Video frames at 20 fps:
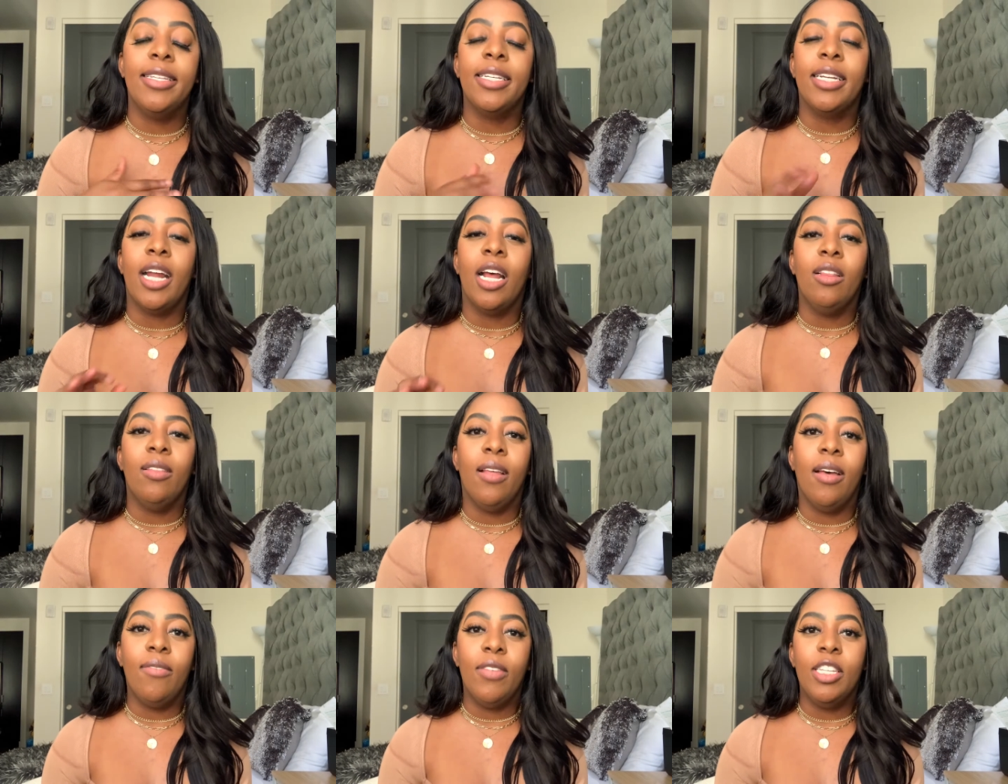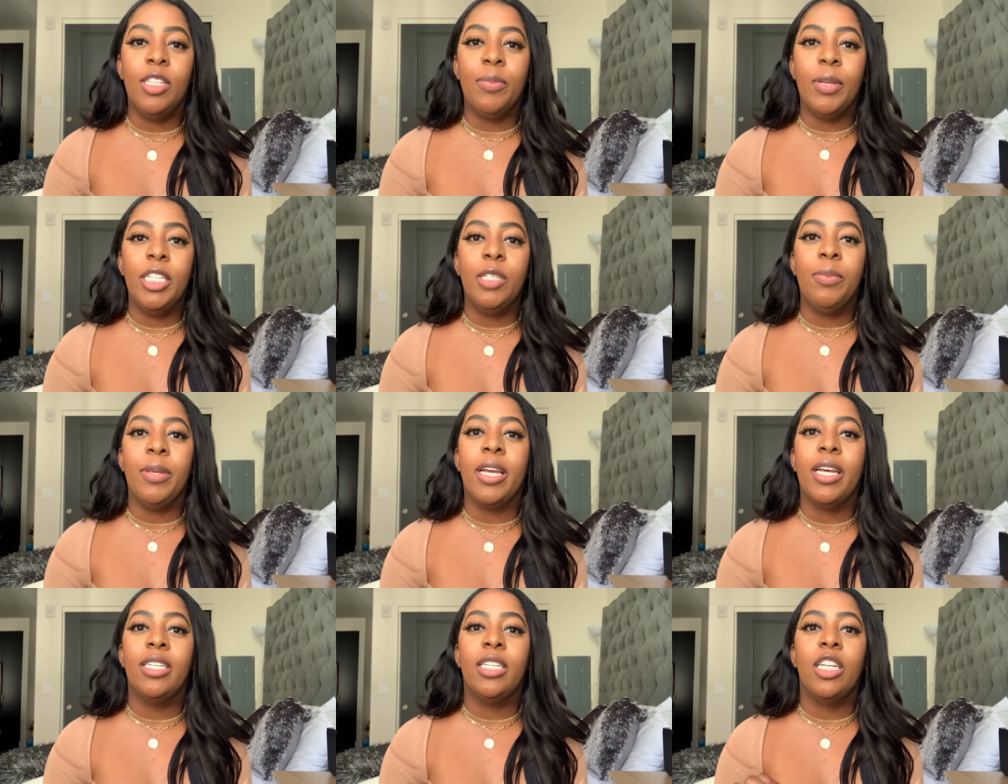and I love this piece
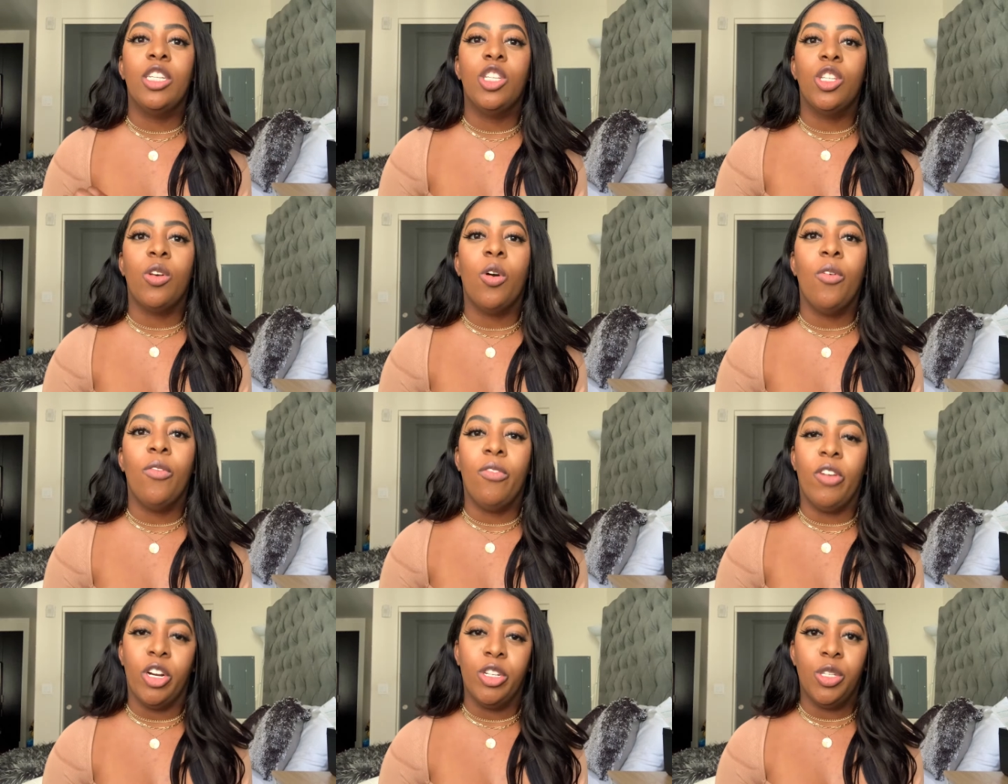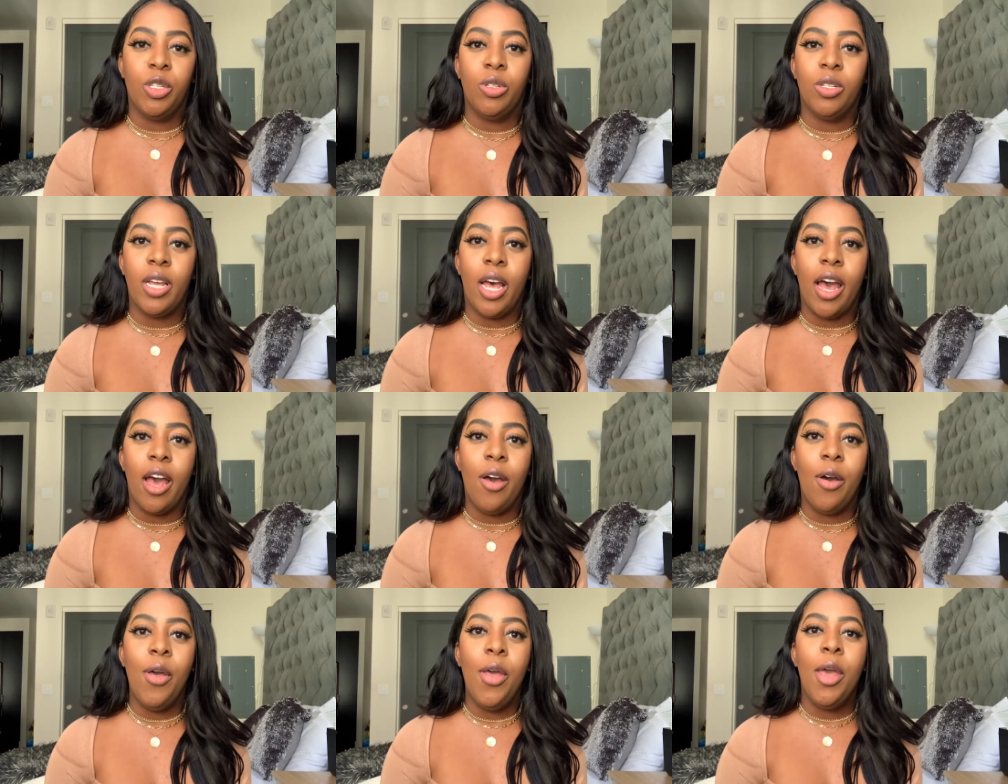because it's so
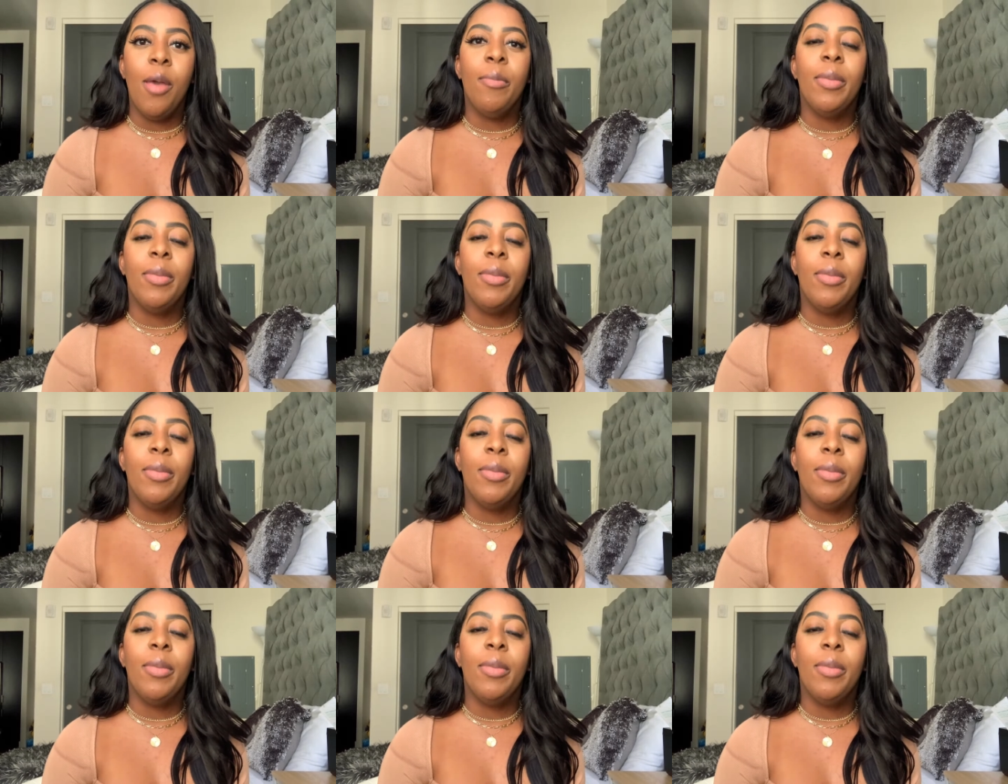versatile,